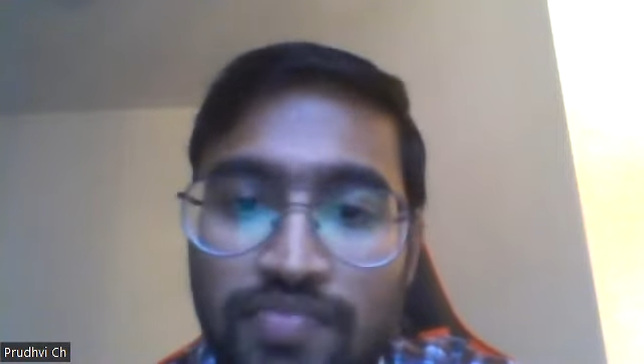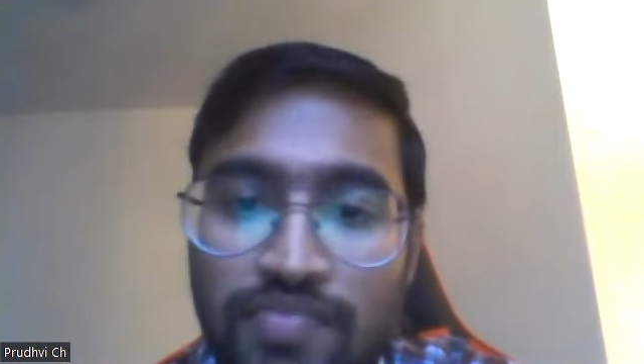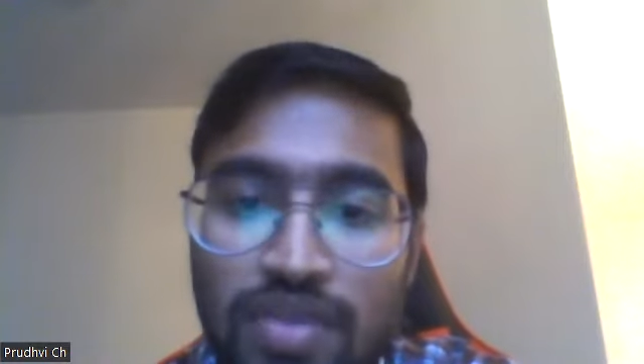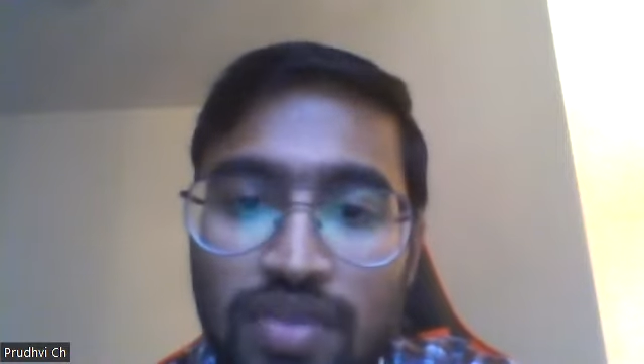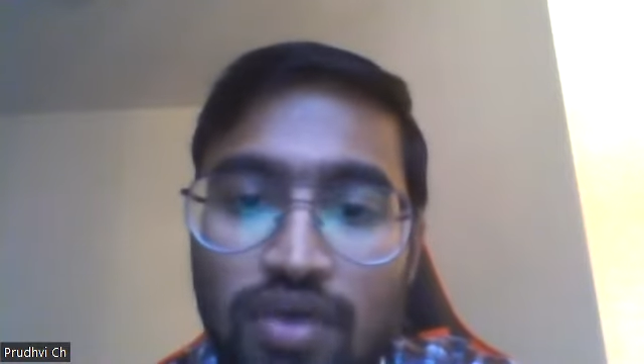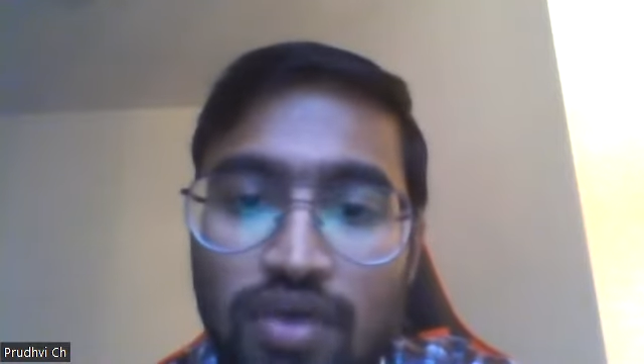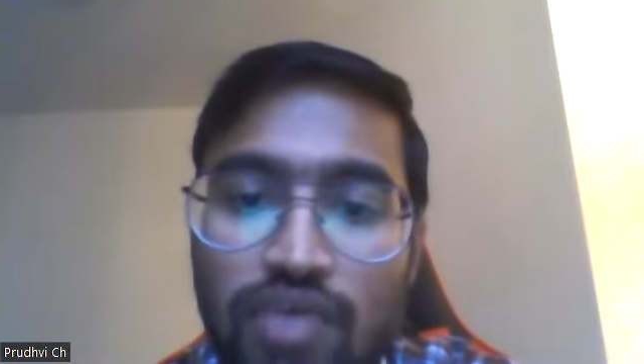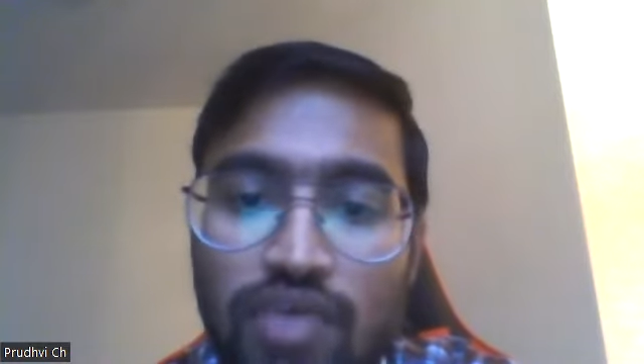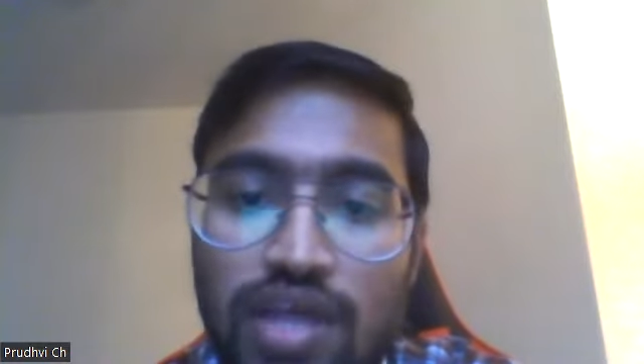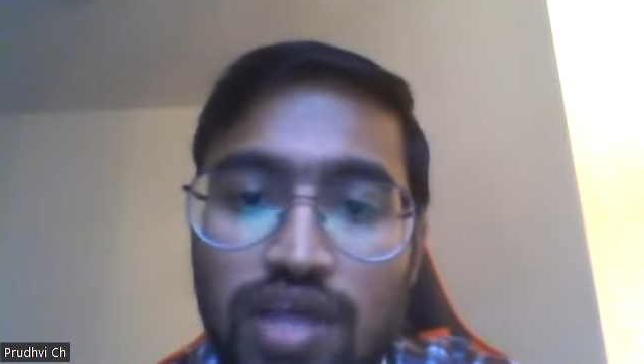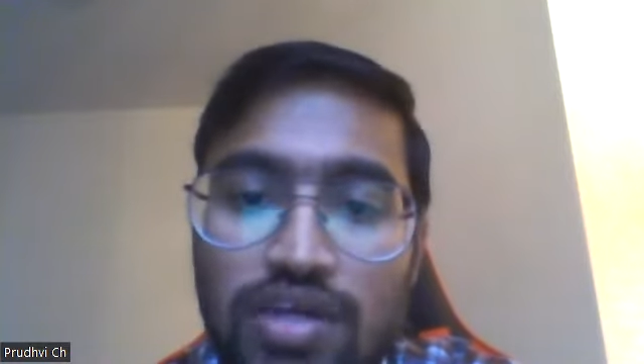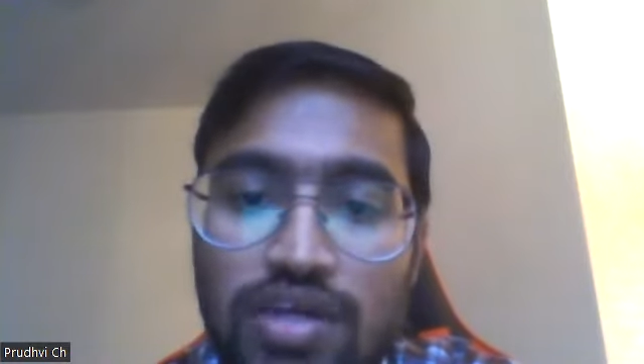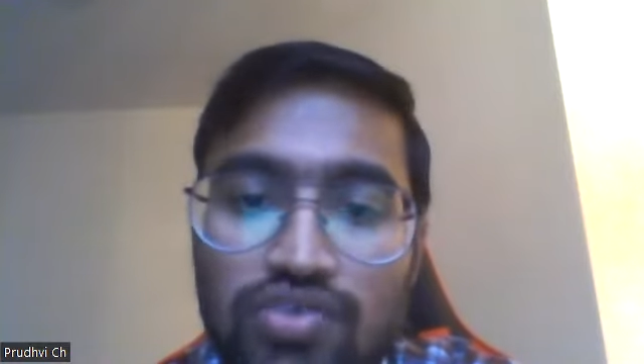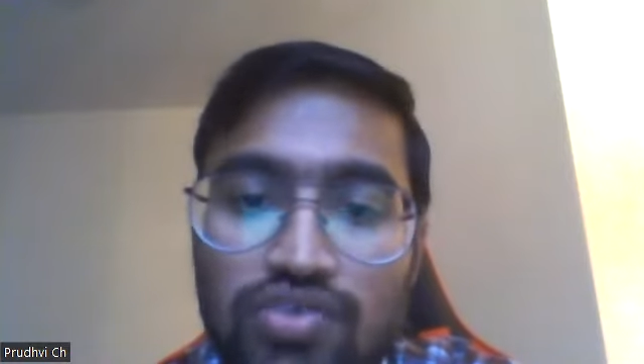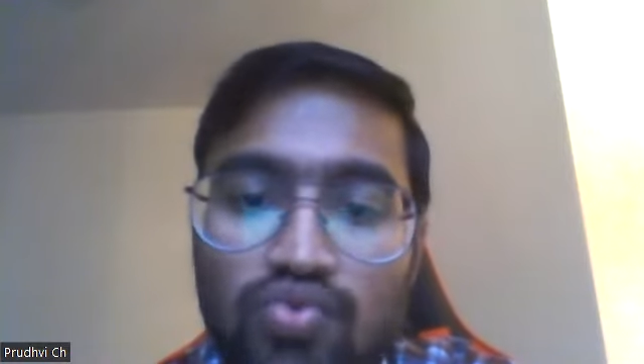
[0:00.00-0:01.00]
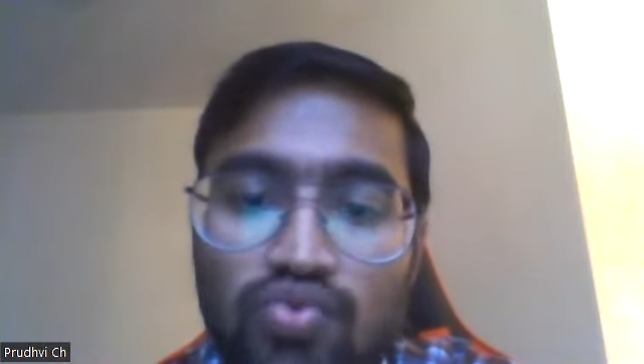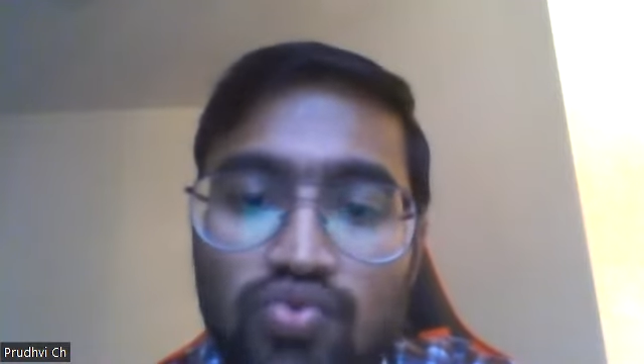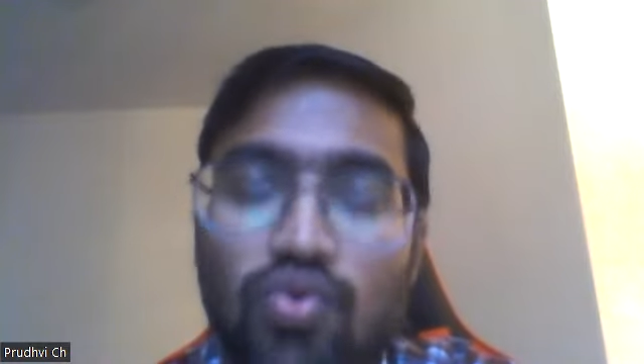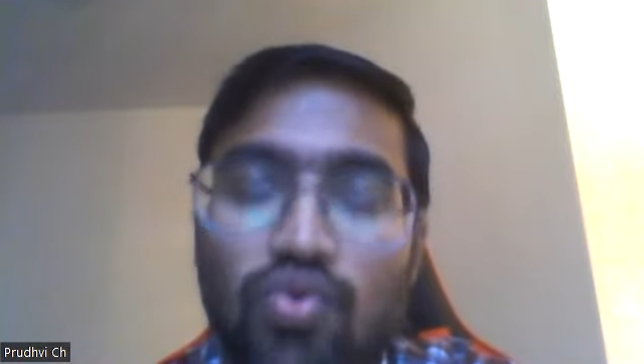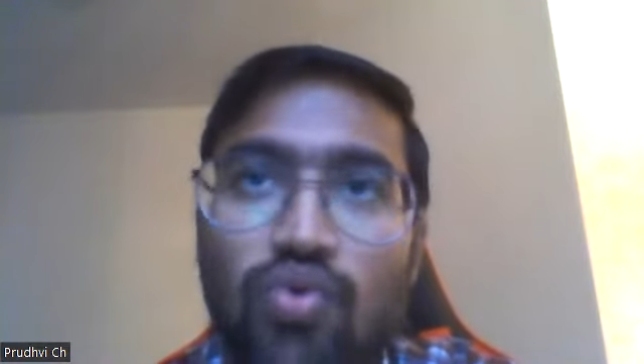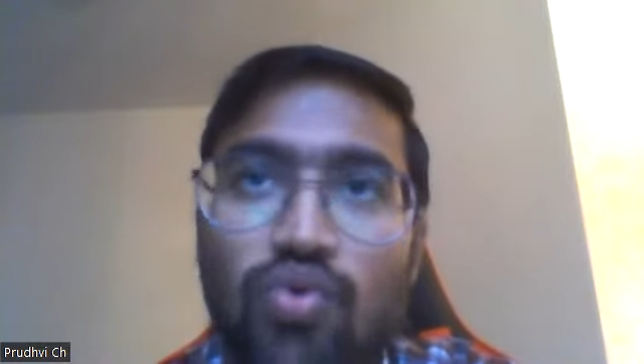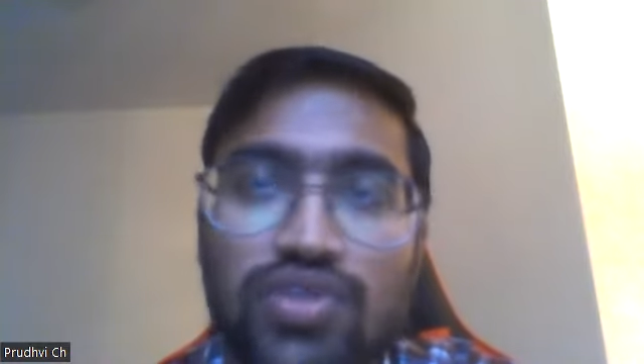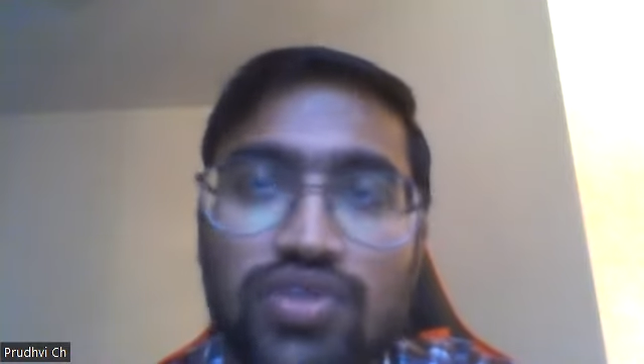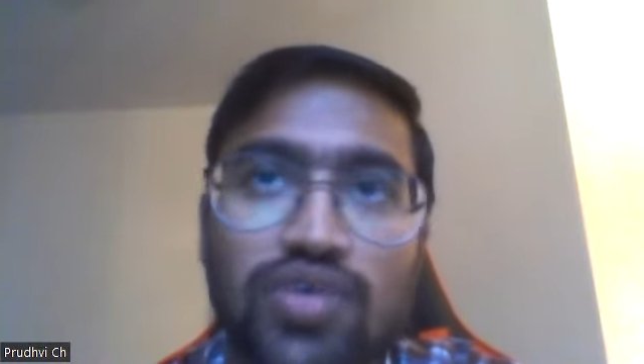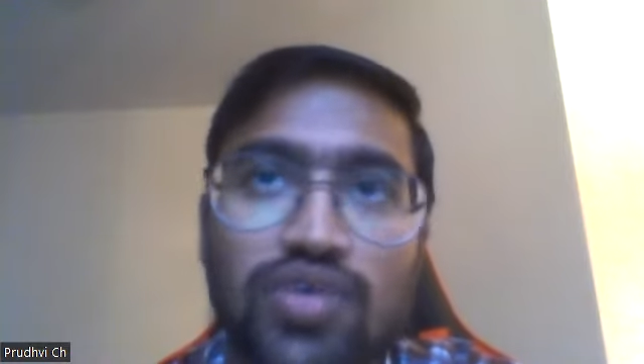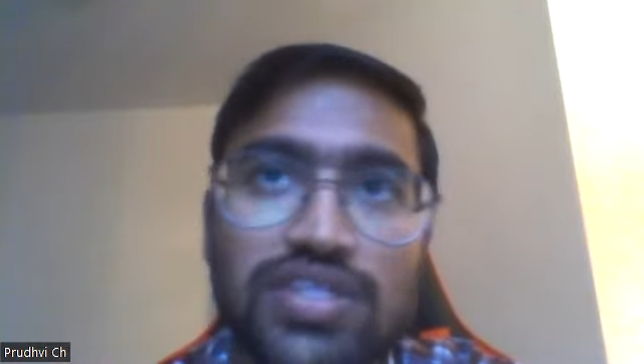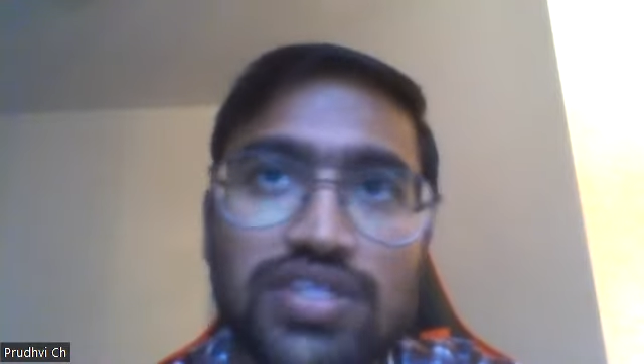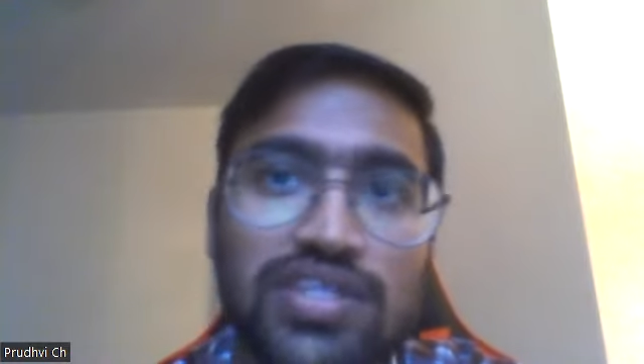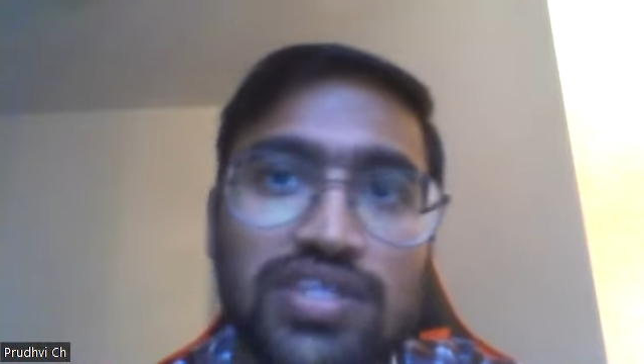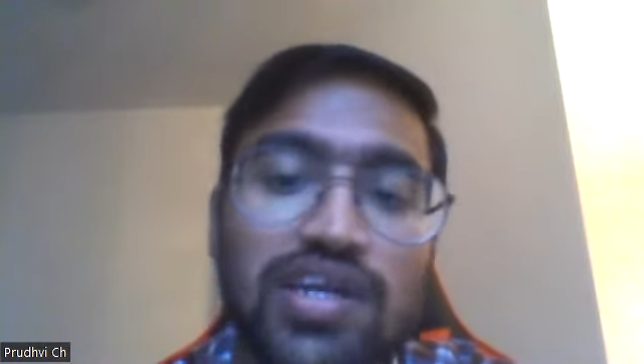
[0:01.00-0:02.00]
where virtual
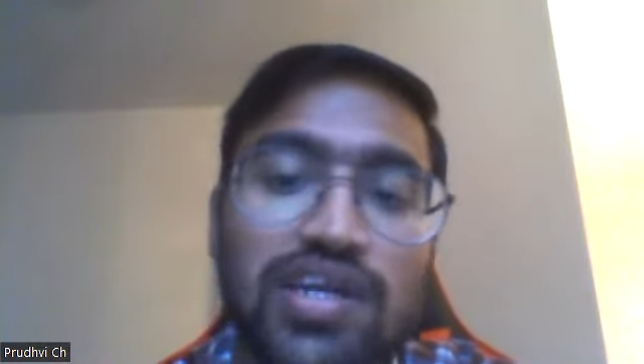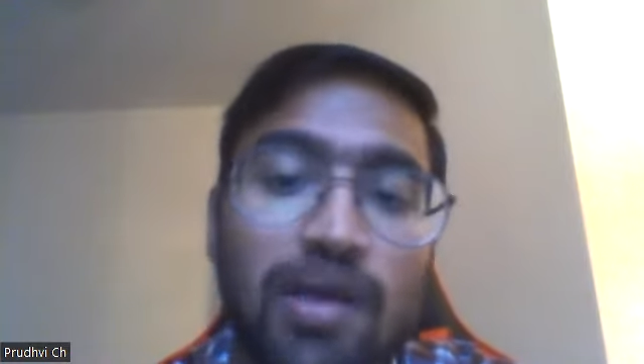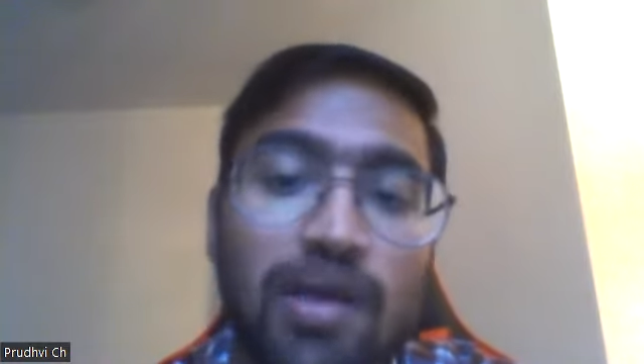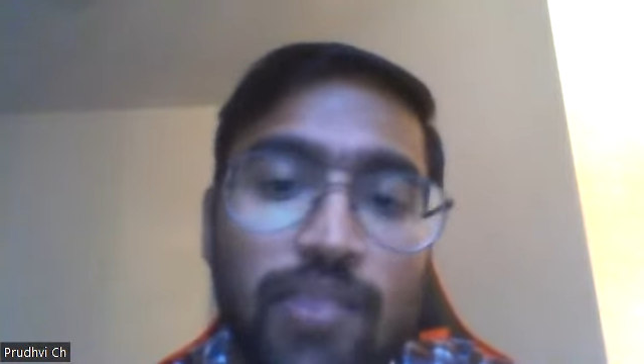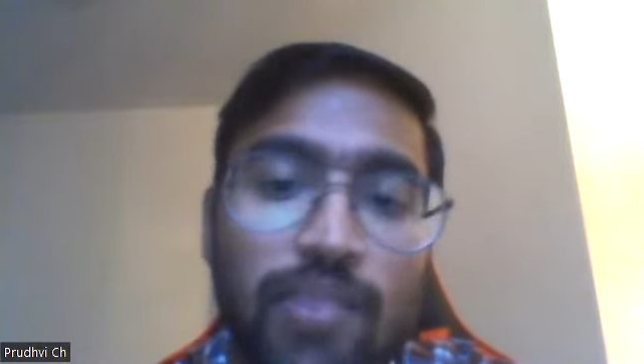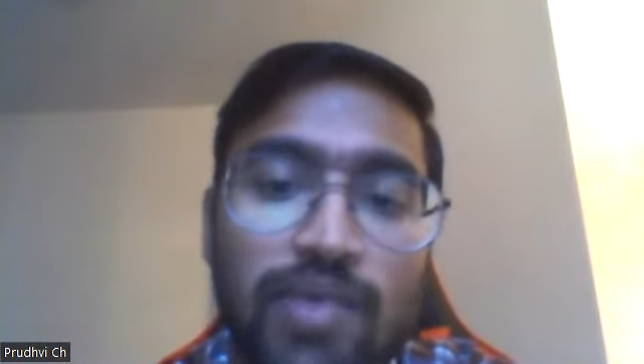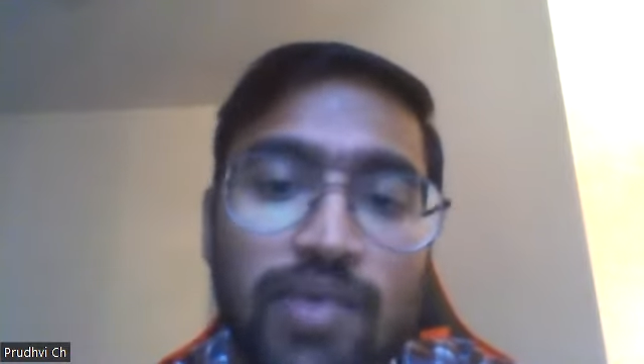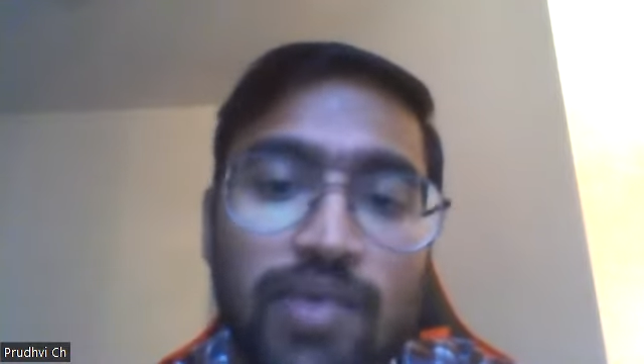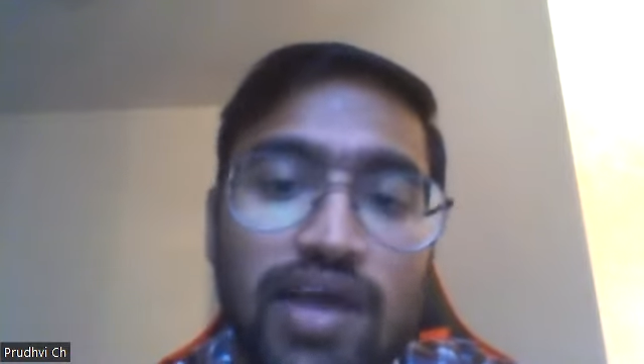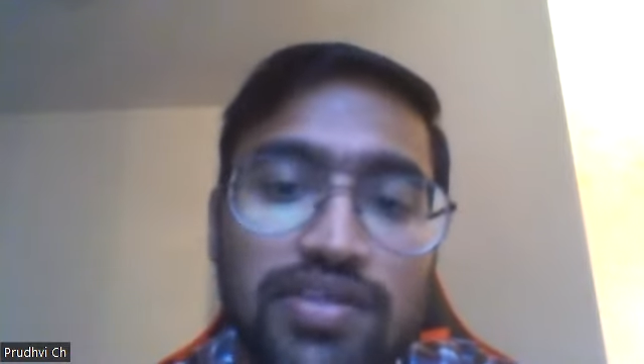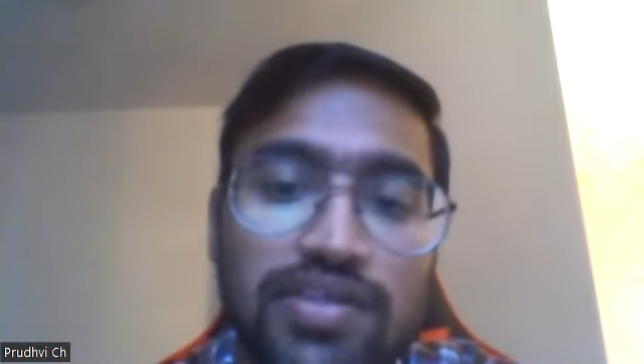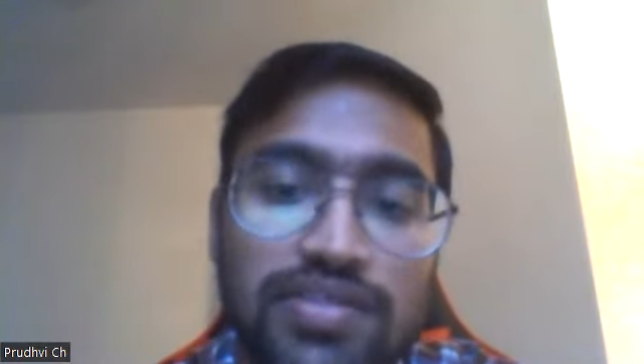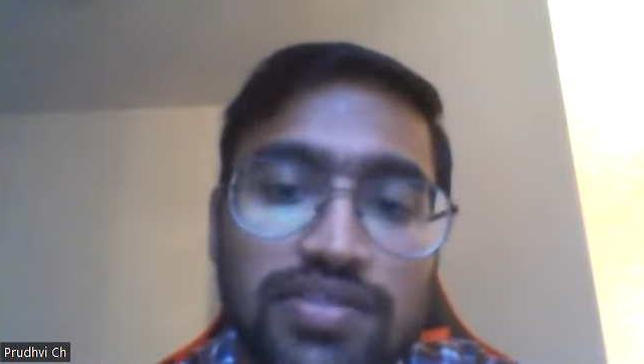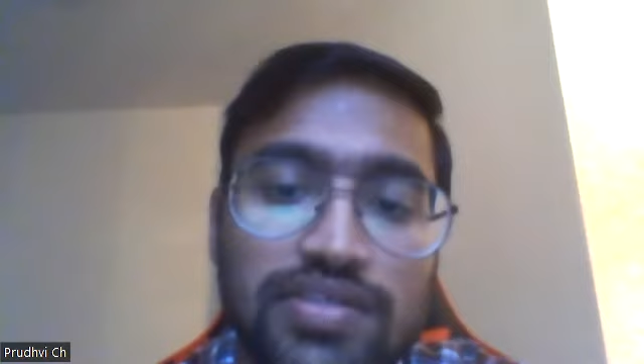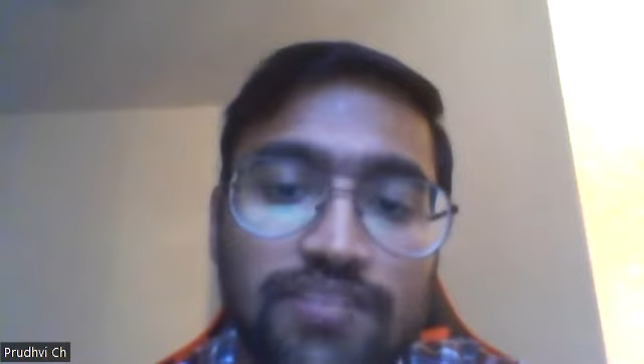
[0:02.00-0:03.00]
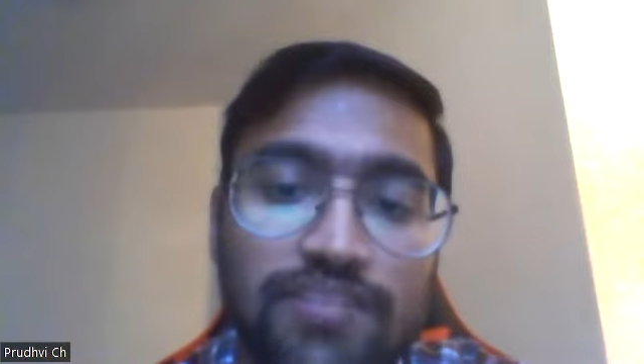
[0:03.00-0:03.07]
assistant comprise